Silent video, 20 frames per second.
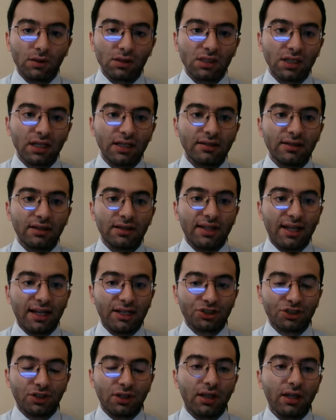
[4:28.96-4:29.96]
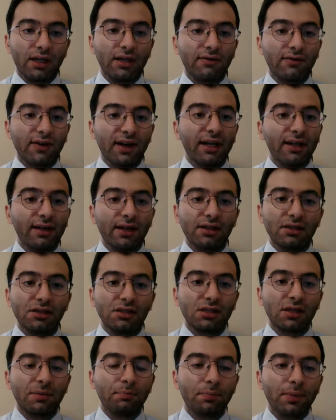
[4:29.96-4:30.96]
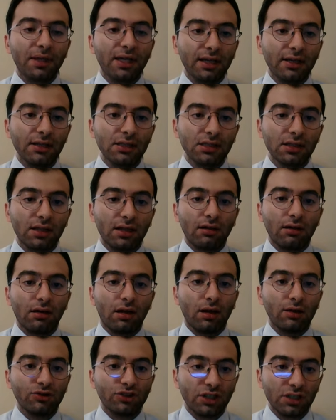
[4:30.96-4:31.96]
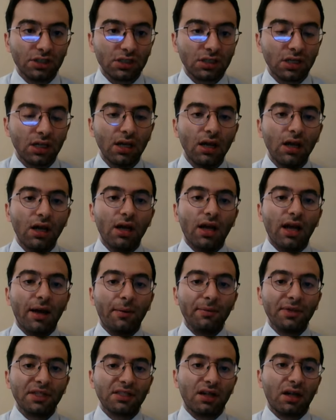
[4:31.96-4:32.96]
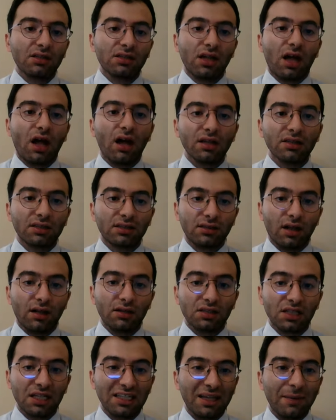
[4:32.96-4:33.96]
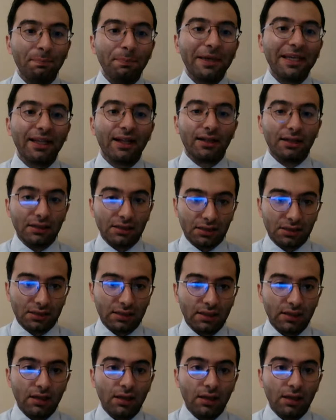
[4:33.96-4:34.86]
internationally. Iran mm-hmm. has the biggest and largest uh, missiles arsenals in the Middle East,